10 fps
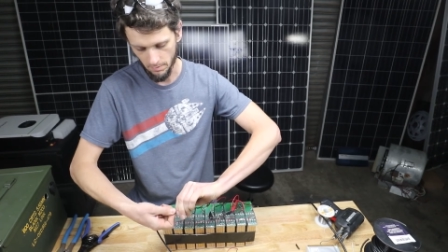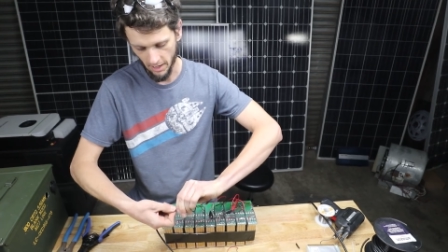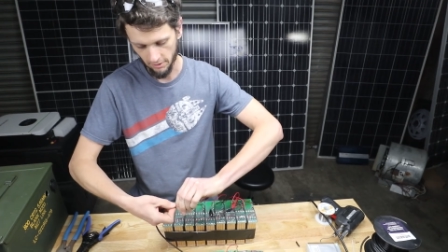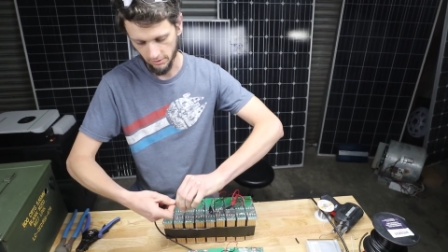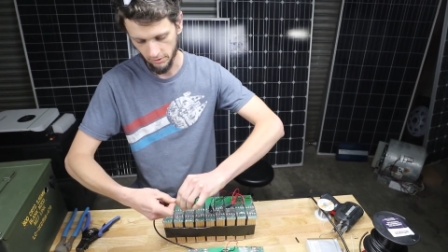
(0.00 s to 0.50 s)
a
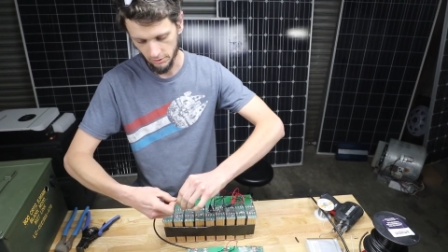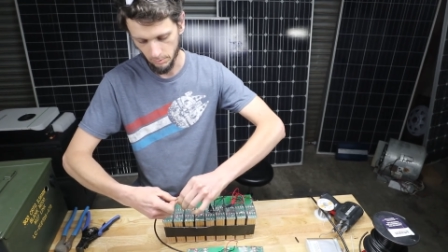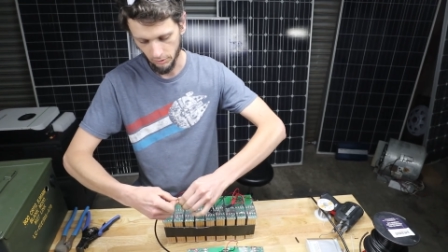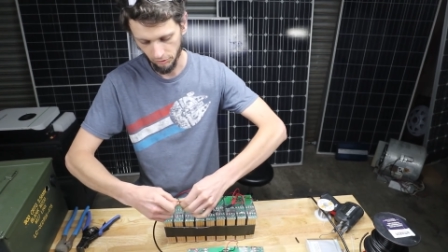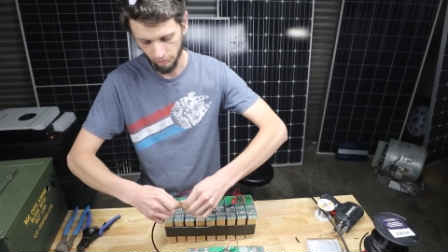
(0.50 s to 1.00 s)
battery that's
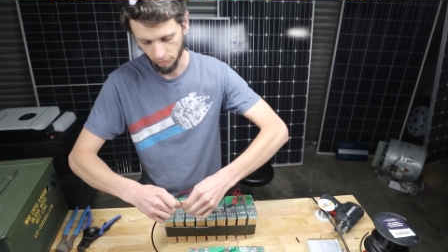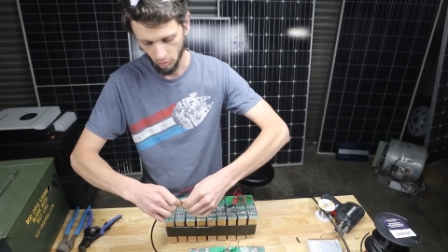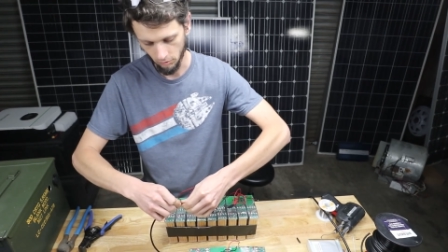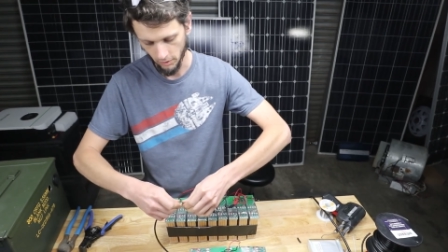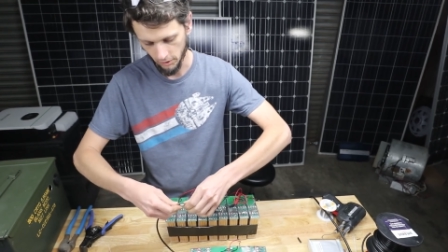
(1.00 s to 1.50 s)
built
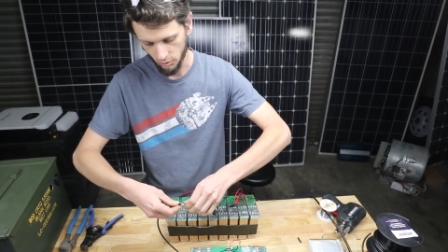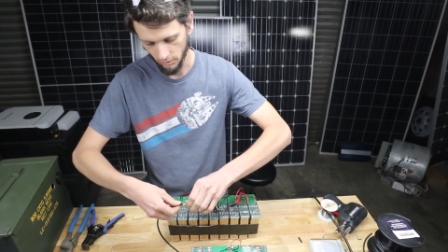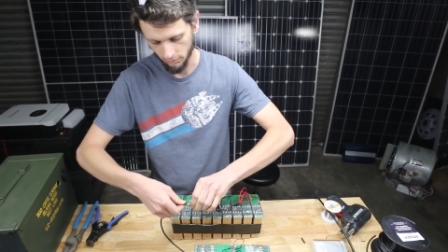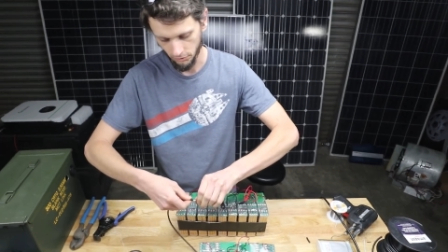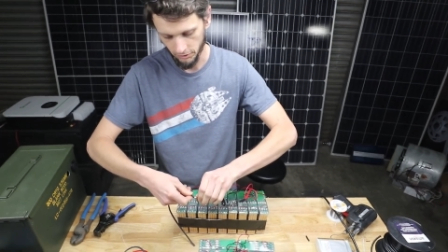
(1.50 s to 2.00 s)
for running
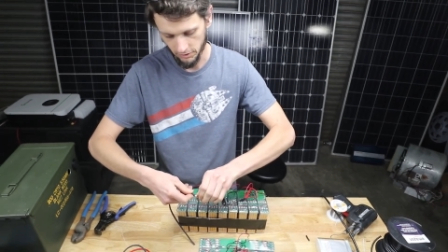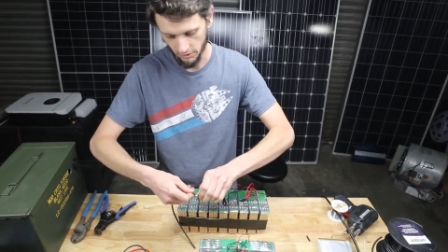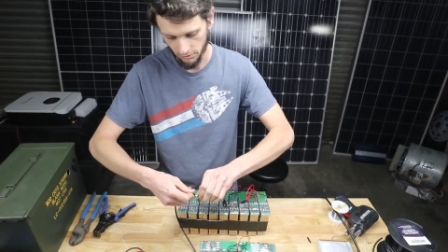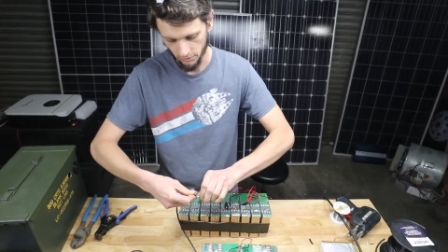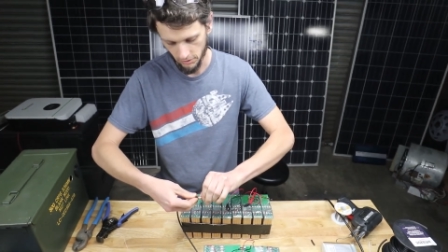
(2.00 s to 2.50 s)
twelve volt
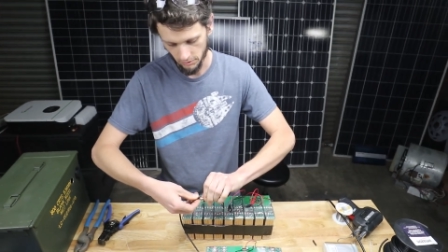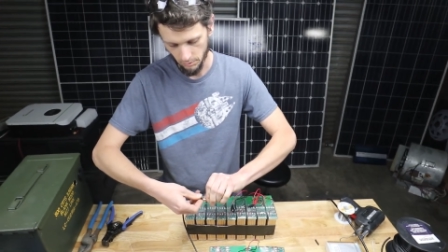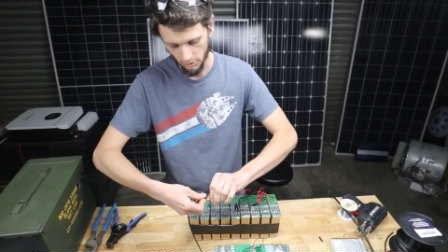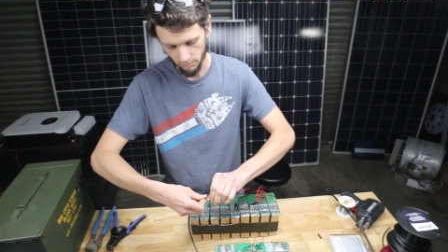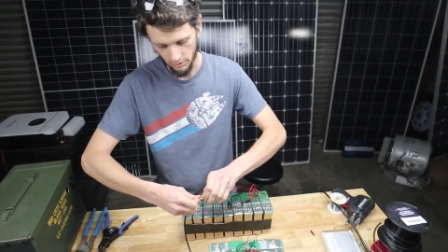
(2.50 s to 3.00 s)
accessories,
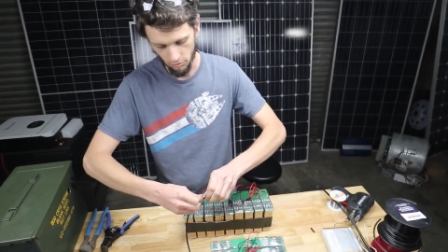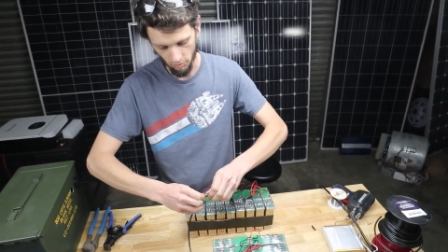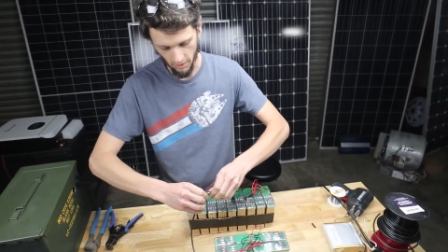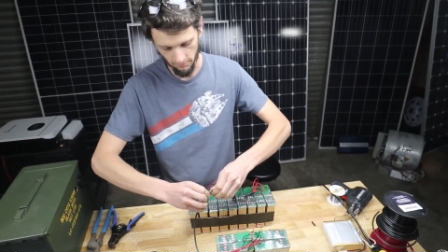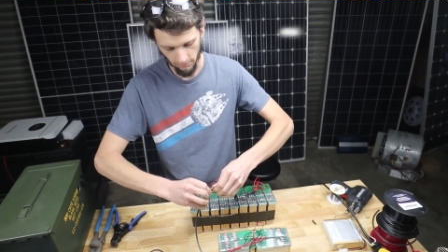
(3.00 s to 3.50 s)
but it'll be
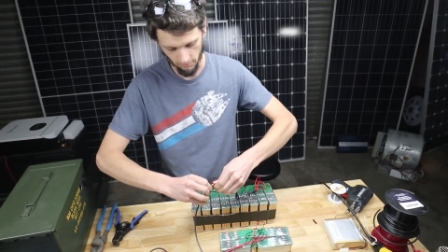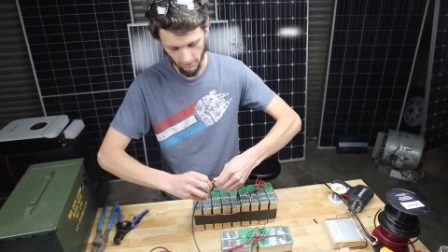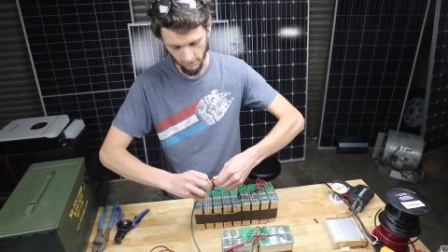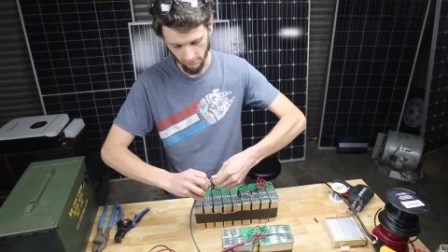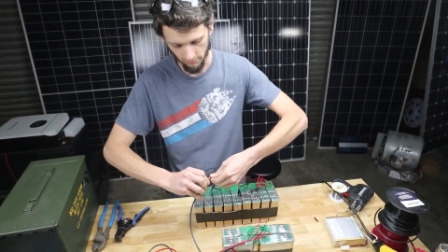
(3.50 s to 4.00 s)
great for
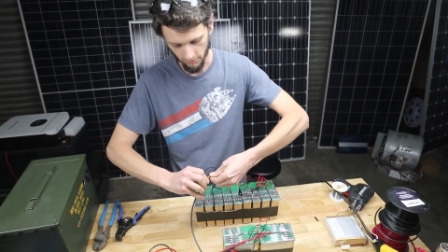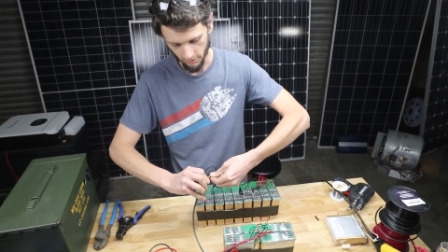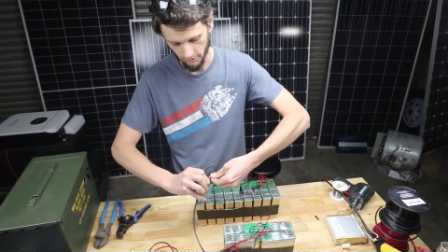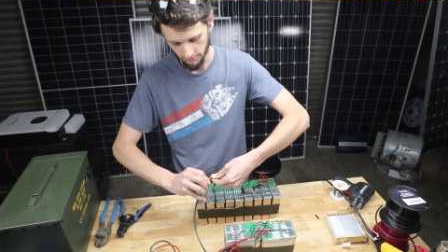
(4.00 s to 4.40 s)
running an inverter.